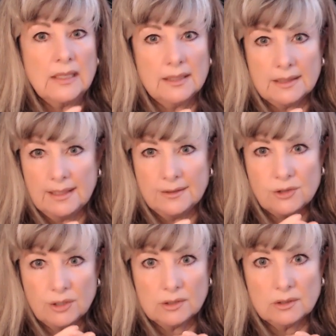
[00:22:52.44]
An
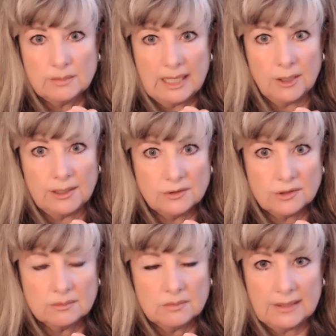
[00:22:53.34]
internal
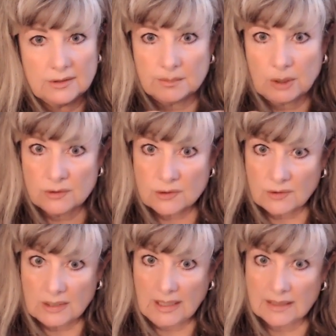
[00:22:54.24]
marriage, as opposed to
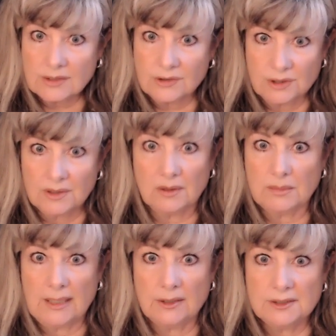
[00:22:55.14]
the external
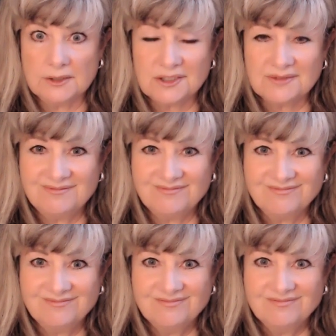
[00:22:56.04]
marriage.
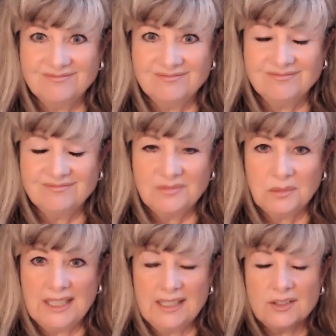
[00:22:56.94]

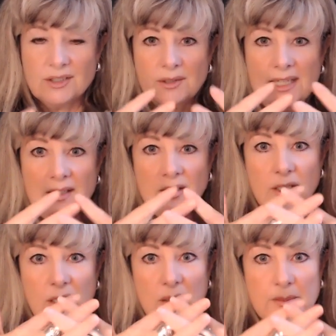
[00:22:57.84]
We integrate
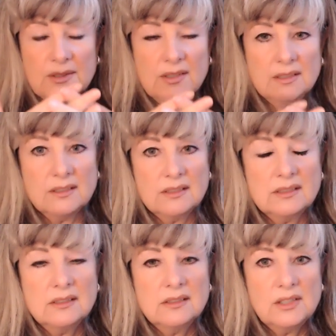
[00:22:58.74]
our
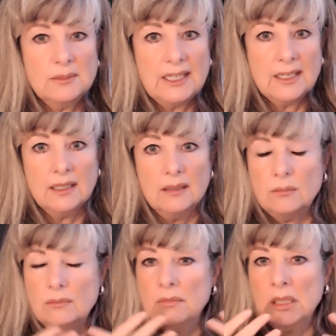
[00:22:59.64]
opposites to
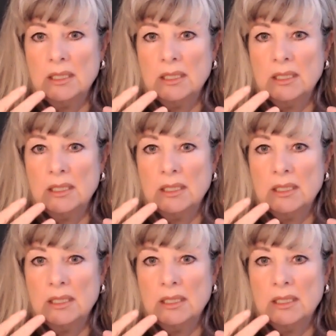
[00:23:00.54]
become